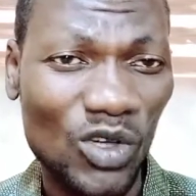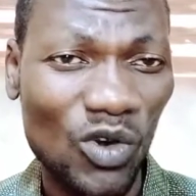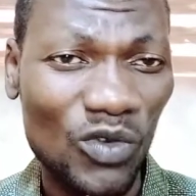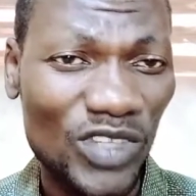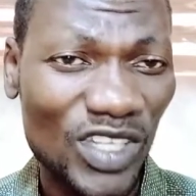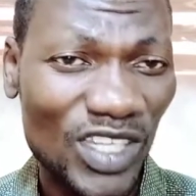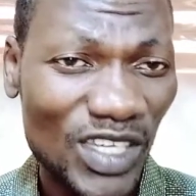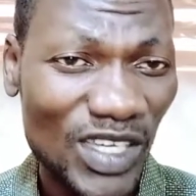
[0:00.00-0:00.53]
of
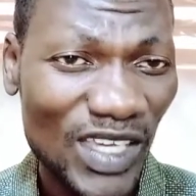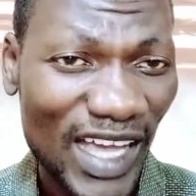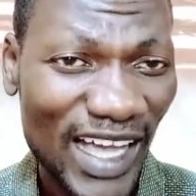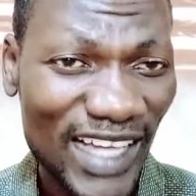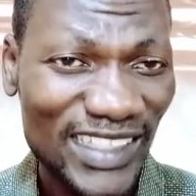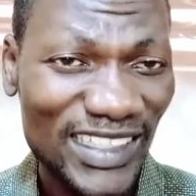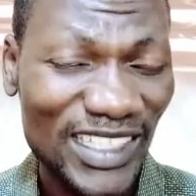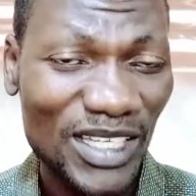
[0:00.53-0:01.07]
the
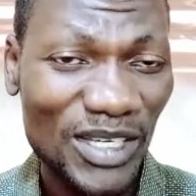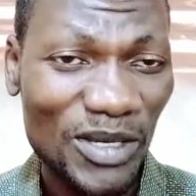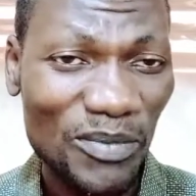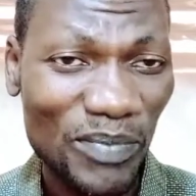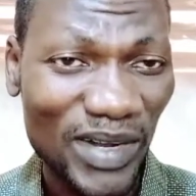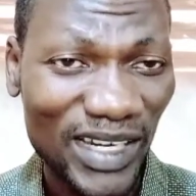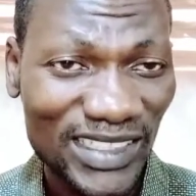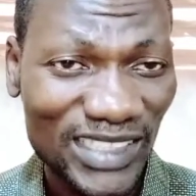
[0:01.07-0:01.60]

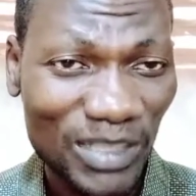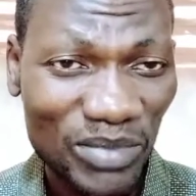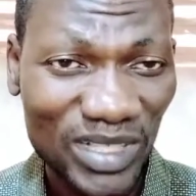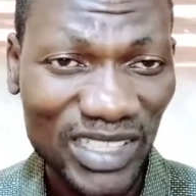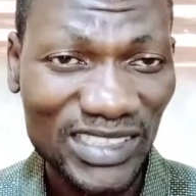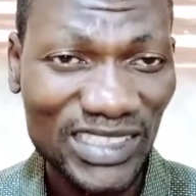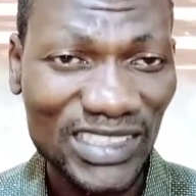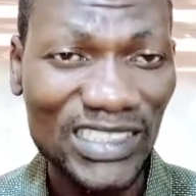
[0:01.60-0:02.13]

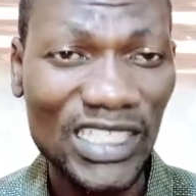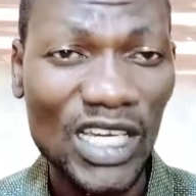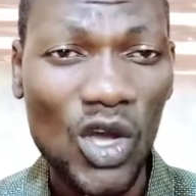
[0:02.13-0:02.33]
palatability